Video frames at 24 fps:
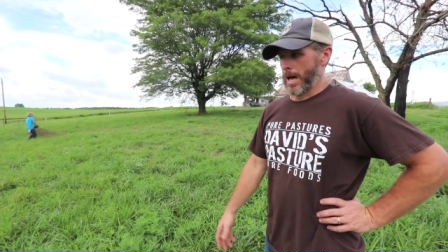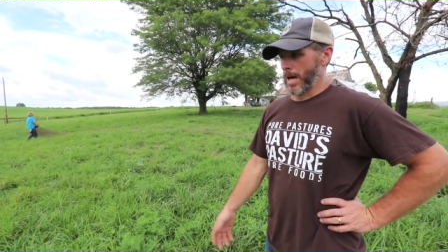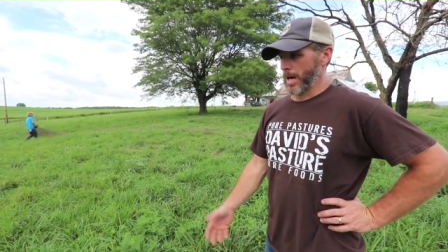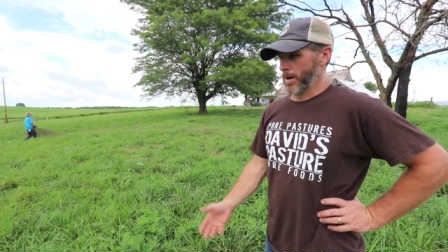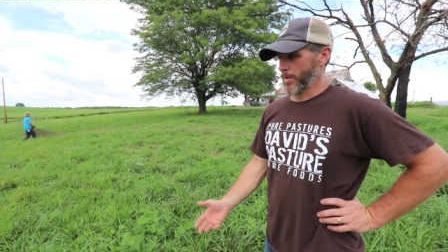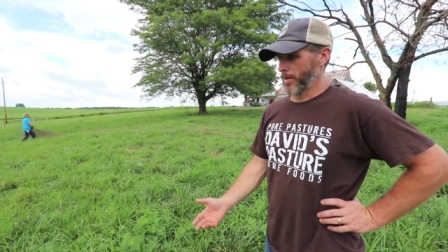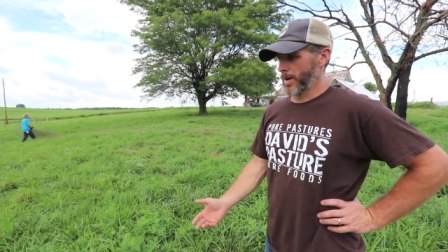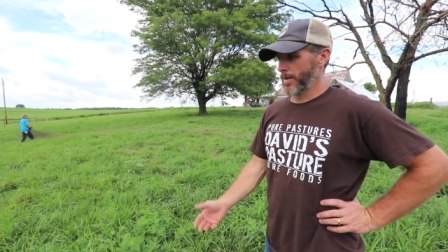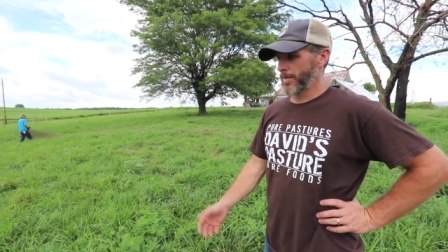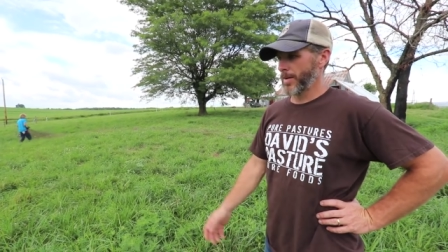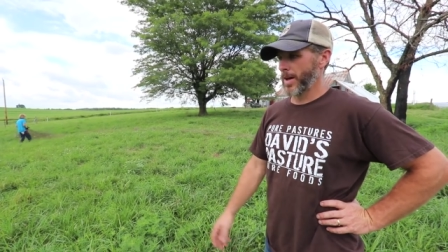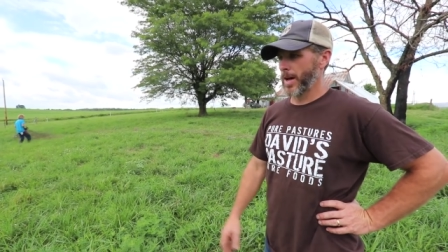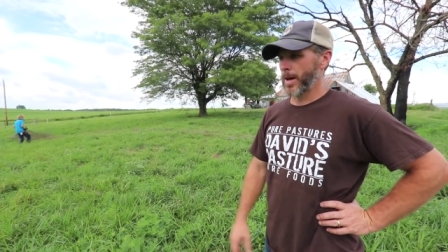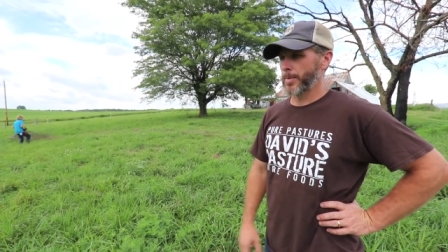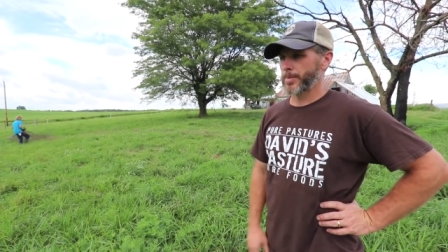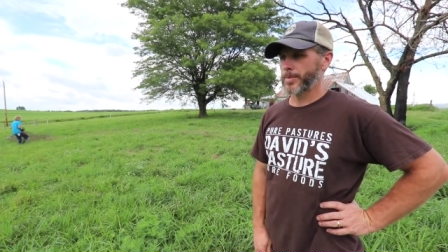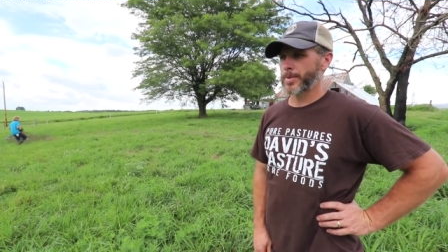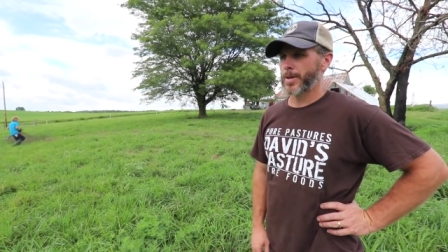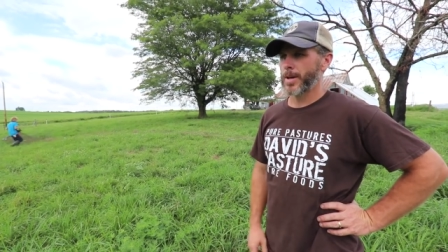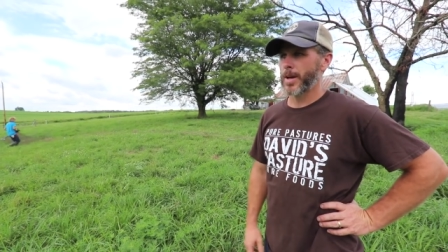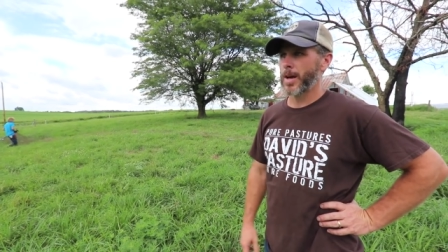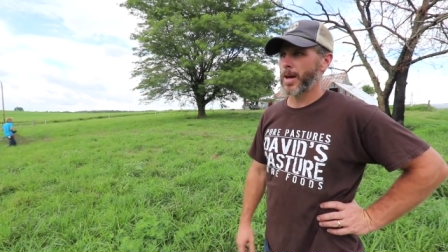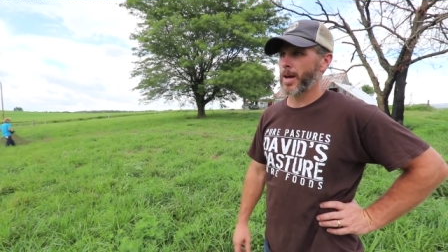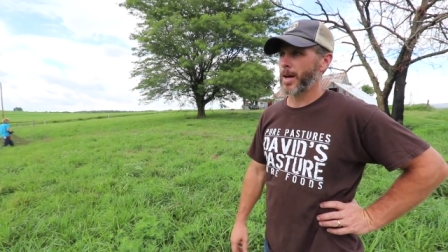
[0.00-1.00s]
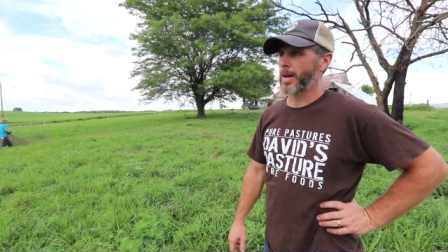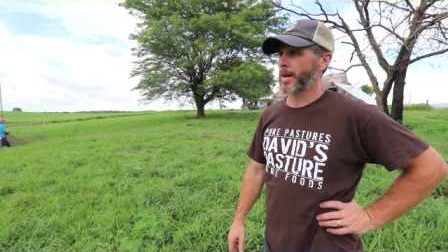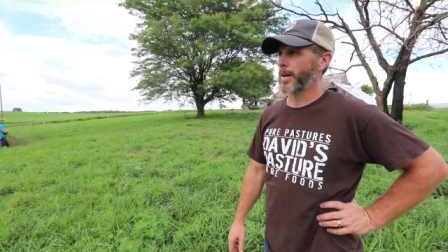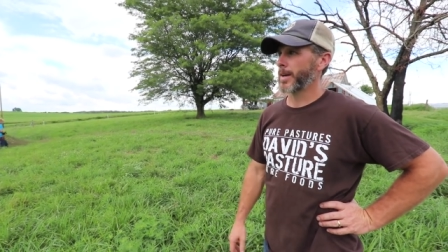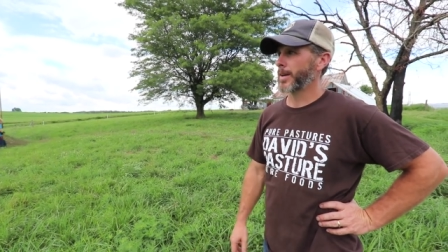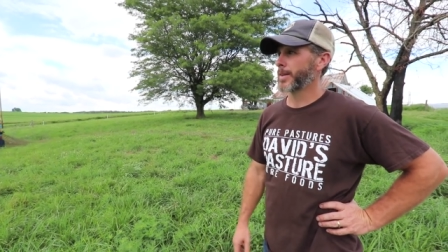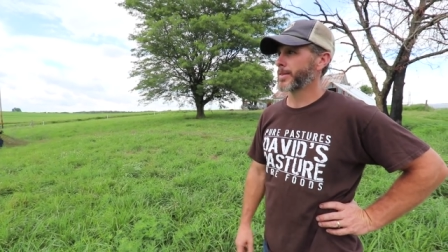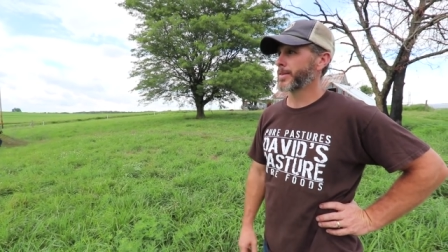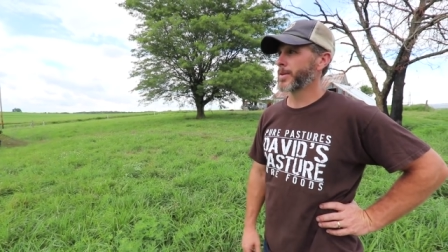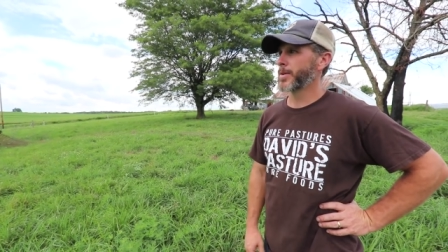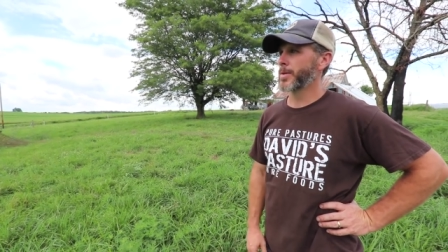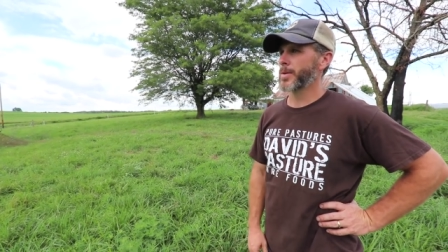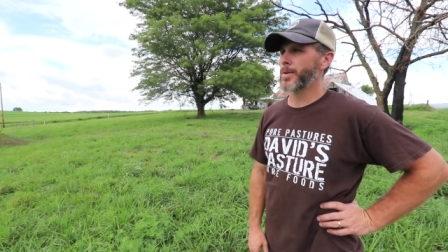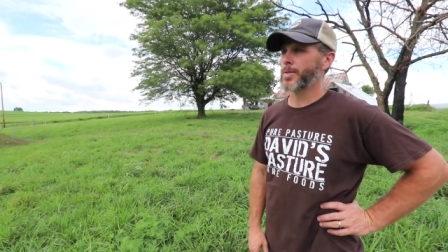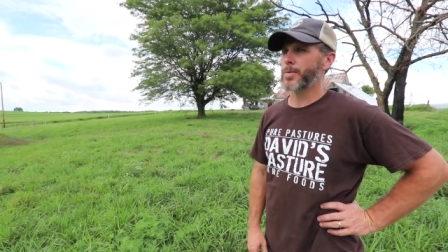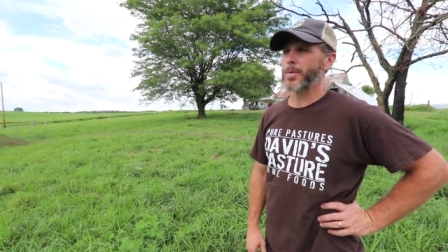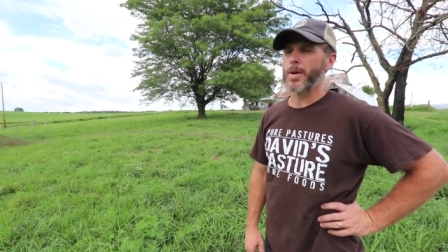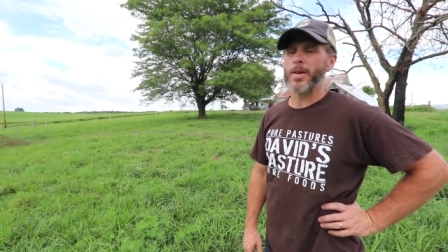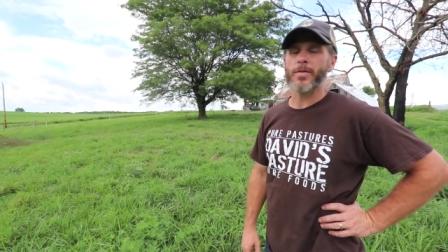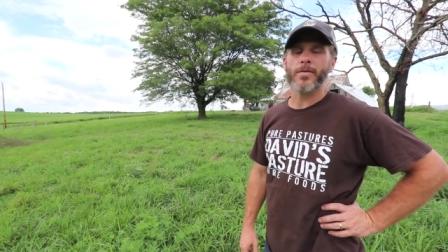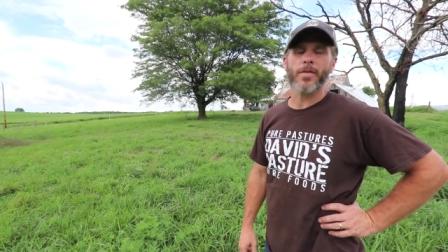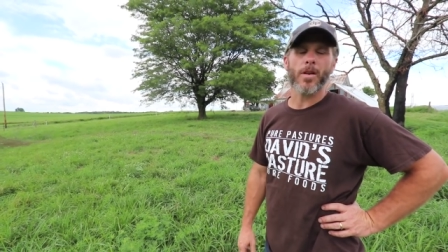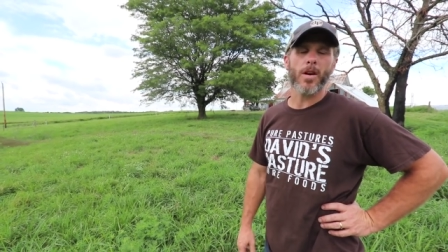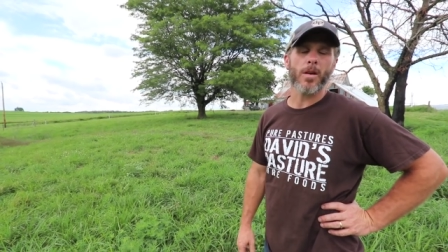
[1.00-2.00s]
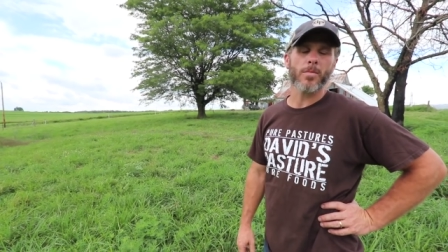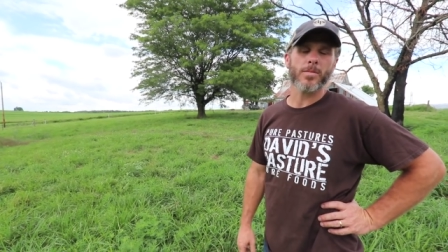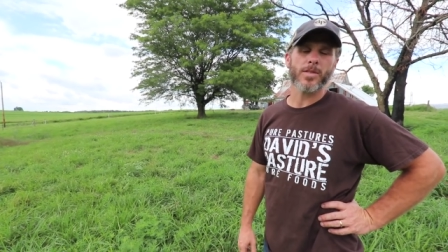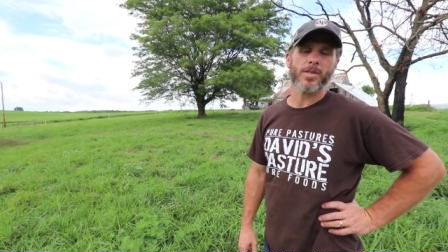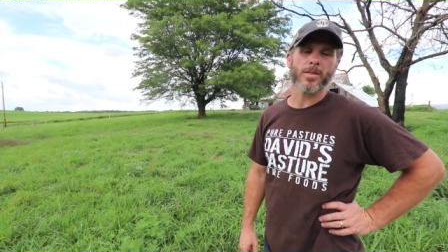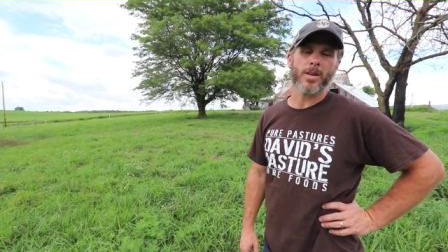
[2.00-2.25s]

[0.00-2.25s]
We've helped uh, two or three farms